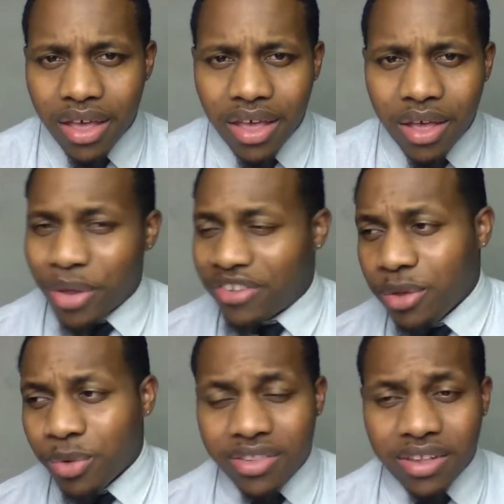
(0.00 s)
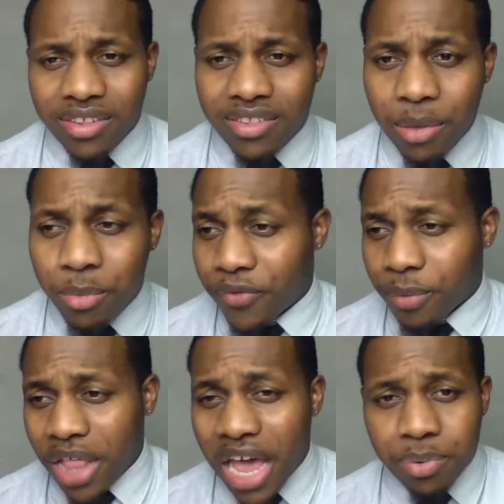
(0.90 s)
But she was just a symbol
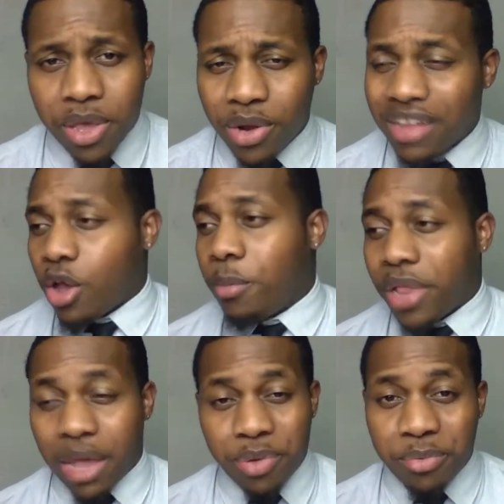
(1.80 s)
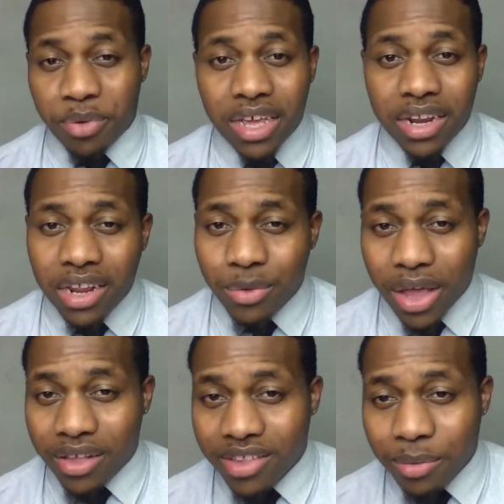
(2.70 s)
for black people. That's all black people need
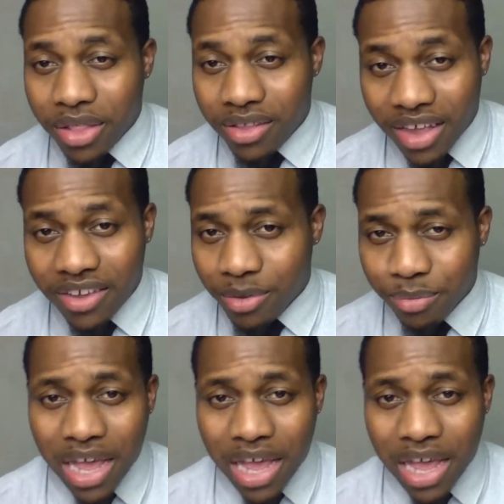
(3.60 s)
anyway, a symbolization.